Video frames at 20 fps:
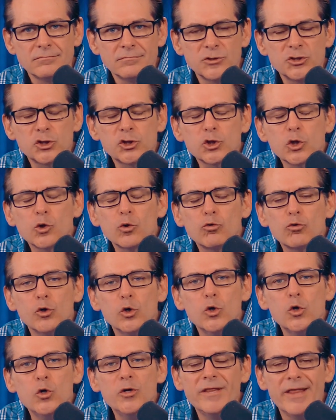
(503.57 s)

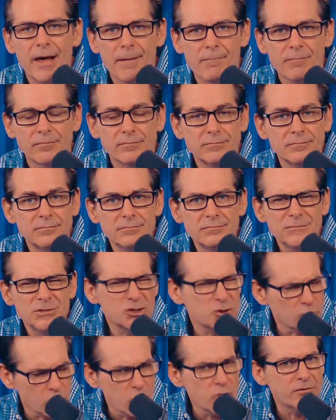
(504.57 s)
Screwed them.
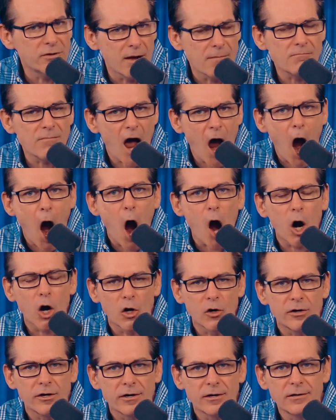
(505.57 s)
Screwed them
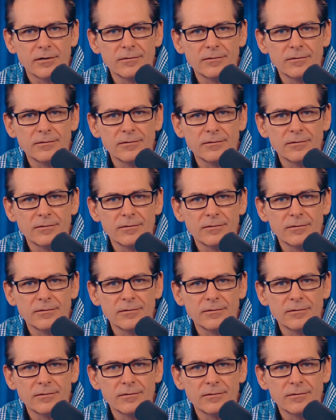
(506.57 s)
hard.